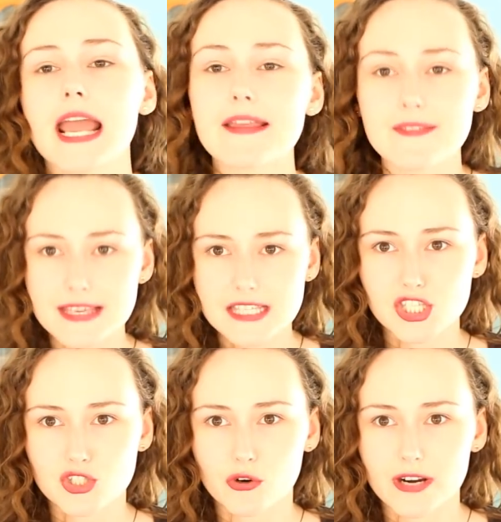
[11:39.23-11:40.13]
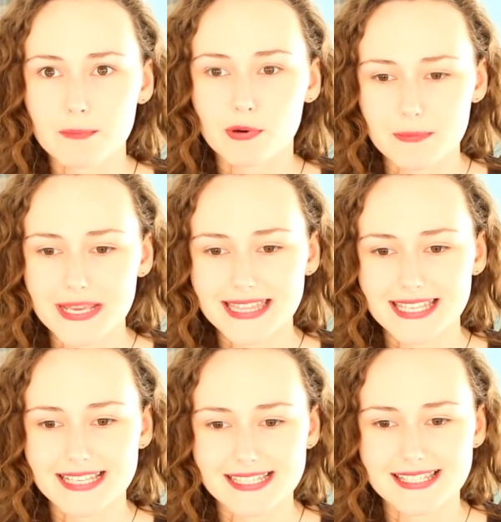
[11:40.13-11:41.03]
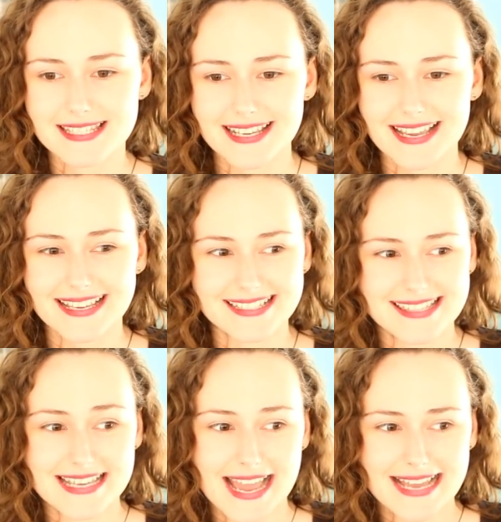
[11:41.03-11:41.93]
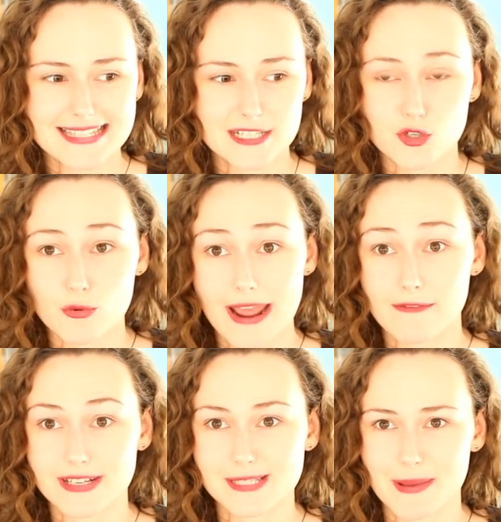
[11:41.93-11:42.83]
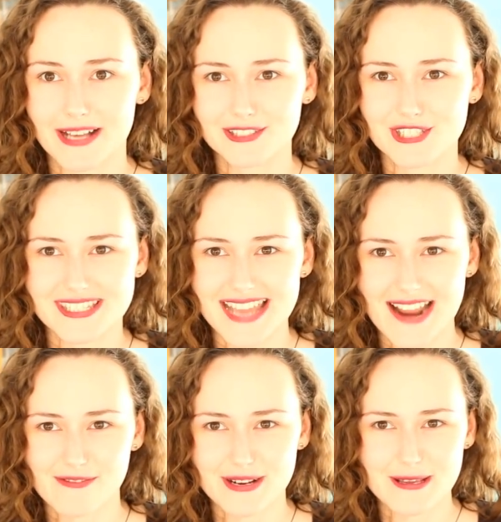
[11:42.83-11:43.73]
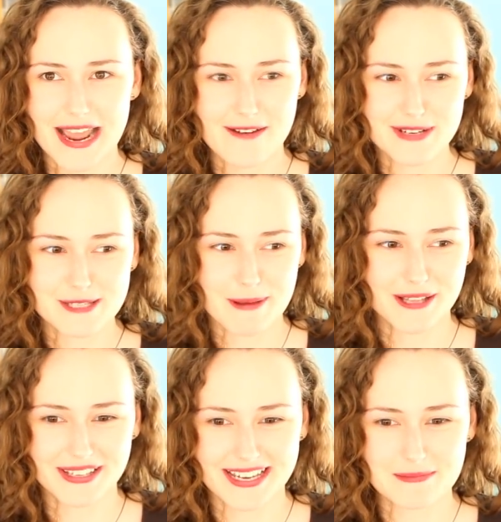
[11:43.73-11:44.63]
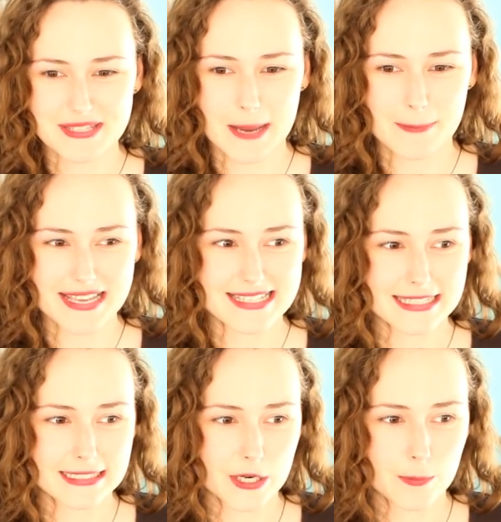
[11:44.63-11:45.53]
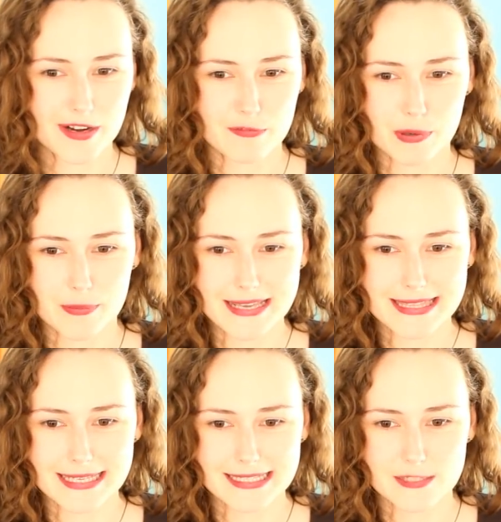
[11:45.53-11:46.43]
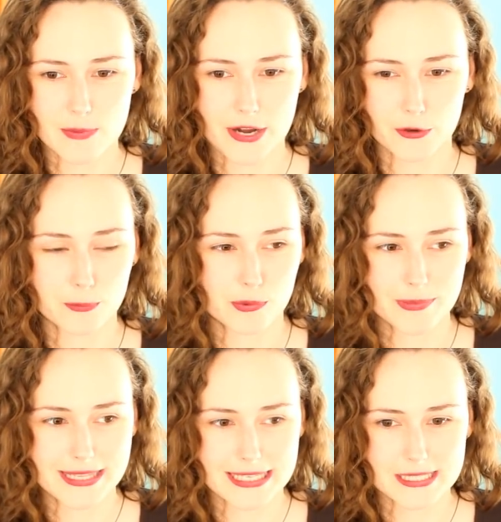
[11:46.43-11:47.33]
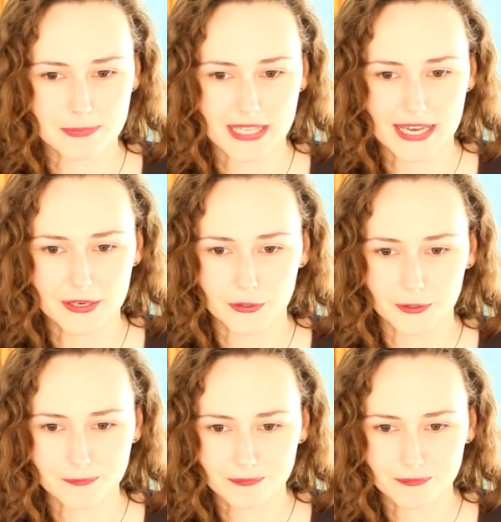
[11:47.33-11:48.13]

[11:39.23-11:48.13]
In this story, Prometheus is the answer to every spell. Just every spell that comes up is a little bit of Prometheus sweat or Prometheus blood or...